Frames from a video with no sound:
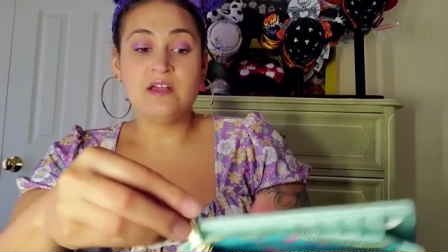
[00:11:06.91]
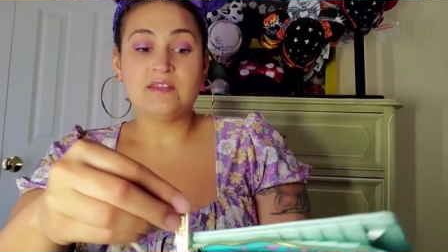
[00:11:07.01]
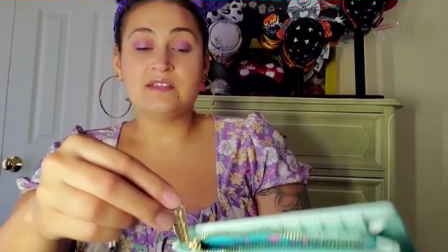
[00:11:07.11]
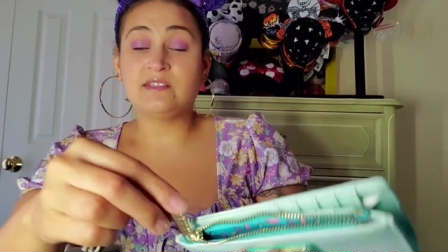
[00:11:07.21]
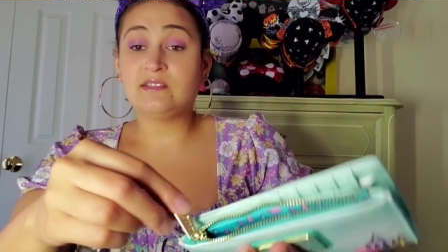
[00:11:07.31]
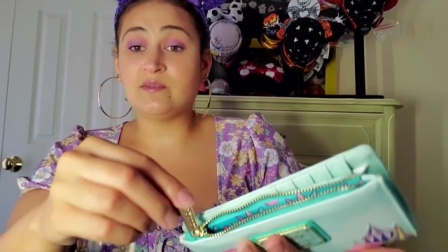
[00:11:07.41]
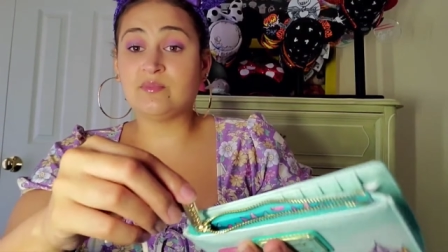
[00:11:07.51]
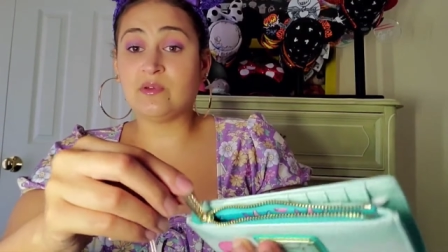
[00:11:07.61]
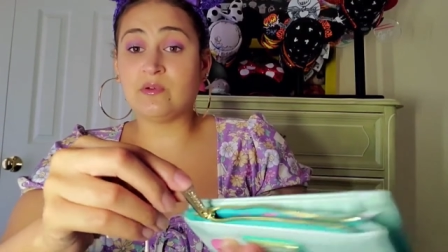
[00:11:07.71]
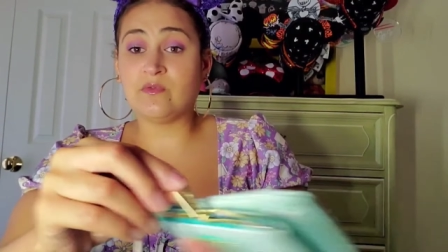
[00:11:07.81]
This is a
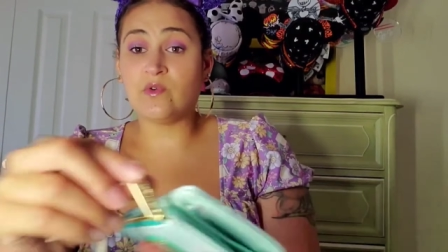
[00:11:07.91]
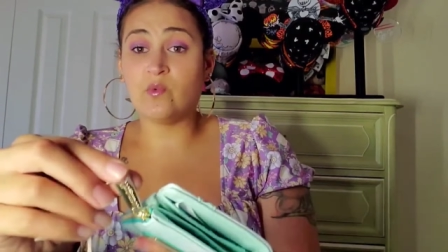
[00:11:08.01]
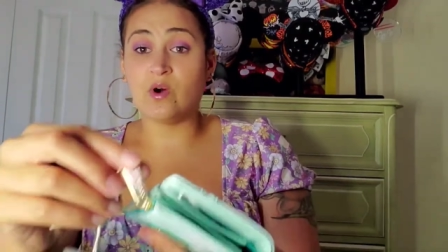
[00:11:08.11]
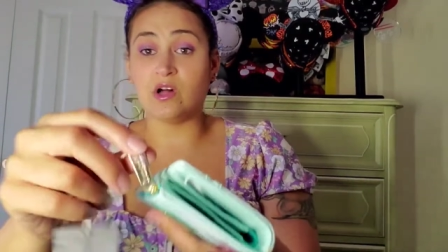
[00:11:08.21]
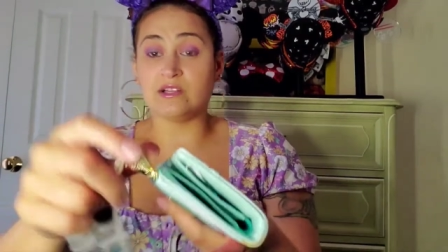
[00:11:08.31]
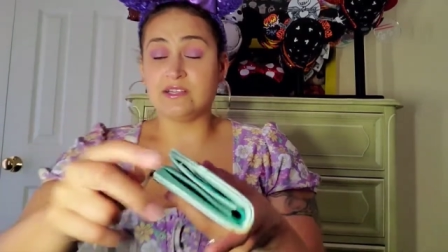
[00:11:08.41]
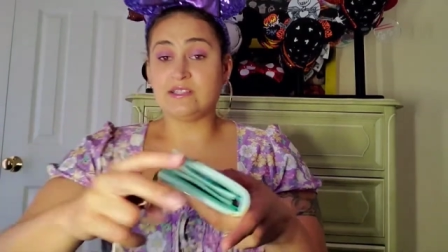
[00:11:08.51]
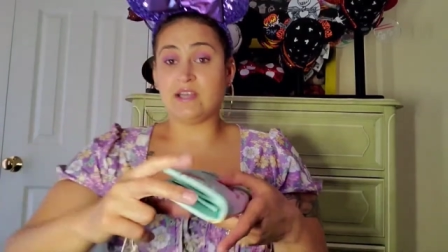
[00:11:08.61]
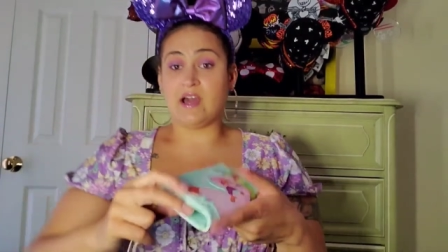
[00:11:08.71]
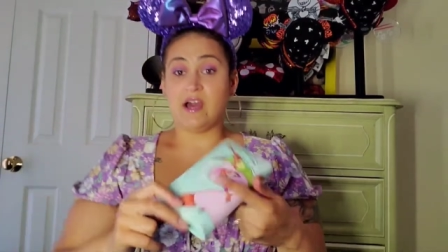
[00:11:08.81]
beautiful
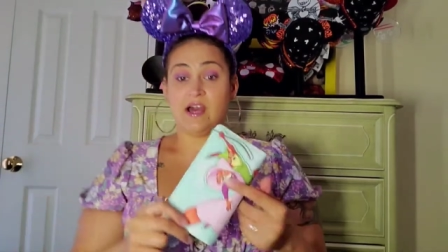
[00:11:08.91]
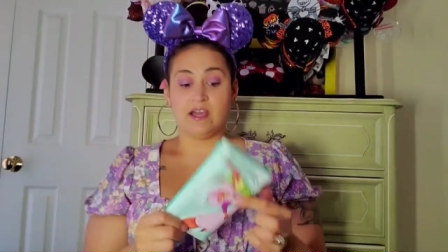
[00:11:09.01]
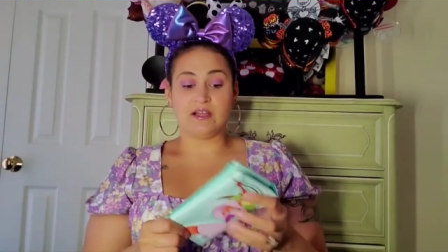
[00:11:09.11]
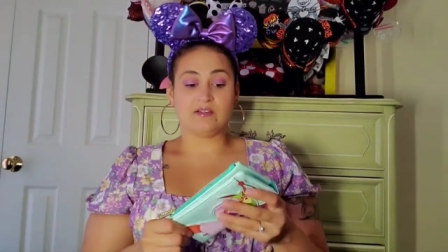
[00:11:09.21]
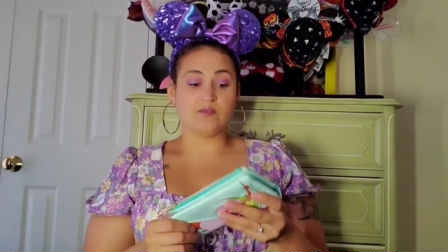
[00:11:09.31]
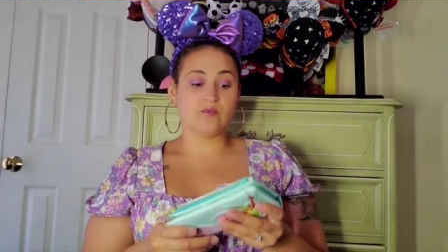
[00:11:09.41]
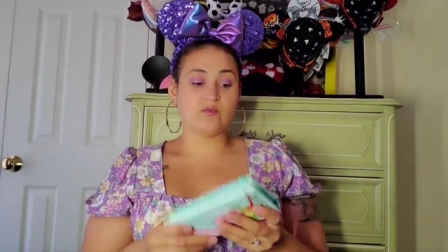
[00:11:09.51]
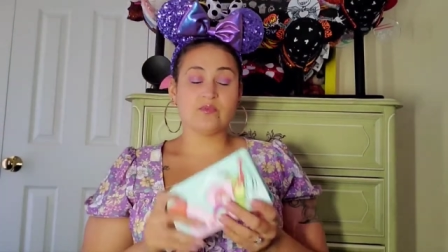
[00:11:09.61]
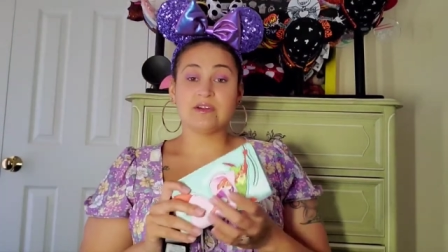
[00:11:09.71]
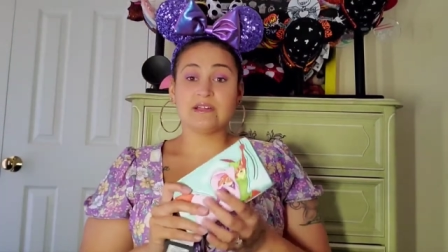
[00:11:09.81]
wallet. I
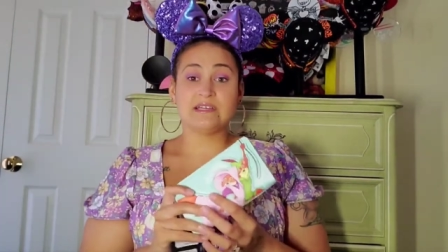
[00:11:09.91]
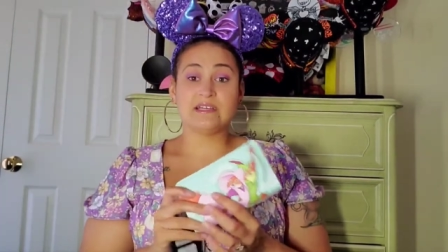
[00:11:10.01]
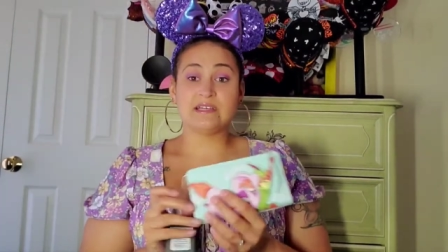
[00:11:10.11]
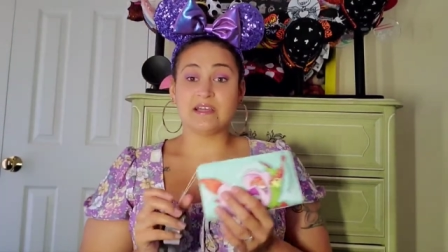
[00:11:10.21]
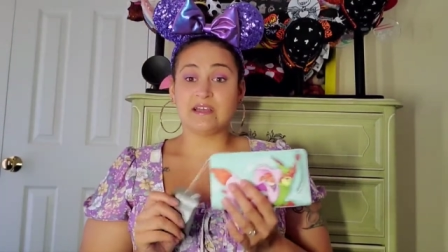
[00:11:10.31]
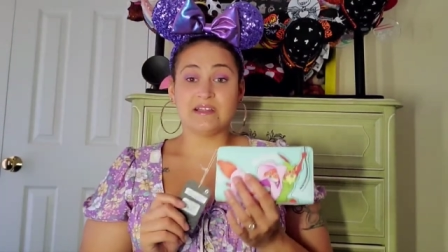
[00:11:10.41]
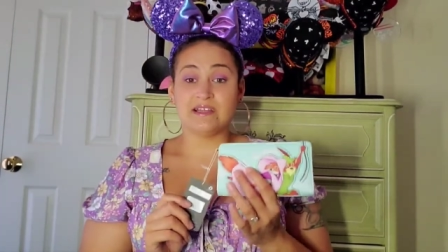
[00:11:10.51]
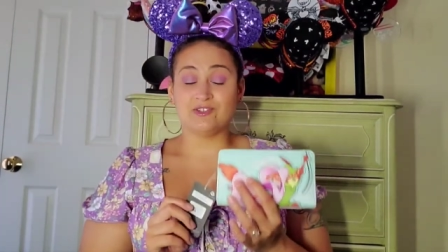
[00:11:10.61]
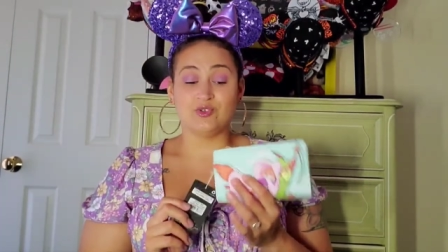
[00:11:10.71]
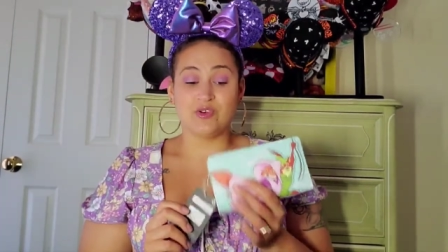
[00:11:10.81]
really
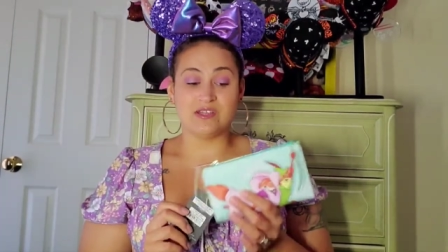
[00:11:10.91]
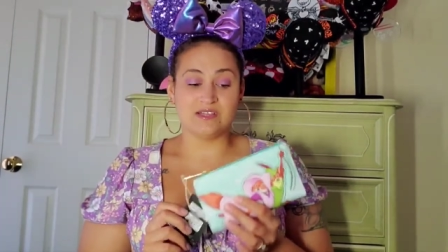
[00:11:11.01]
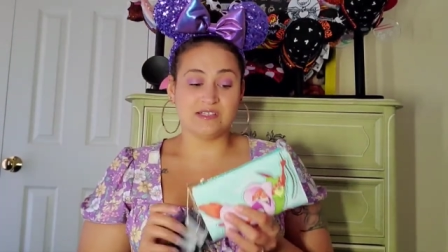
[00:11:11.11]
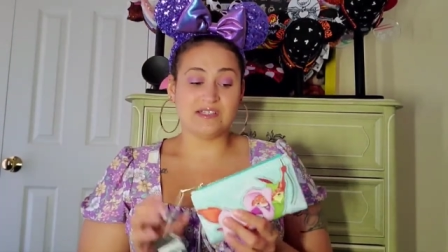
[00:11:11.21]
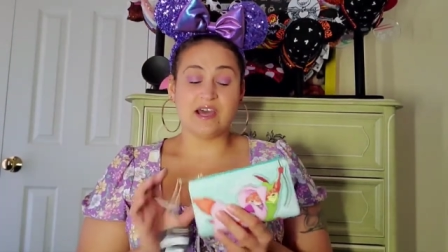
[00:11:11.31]
enjoy this.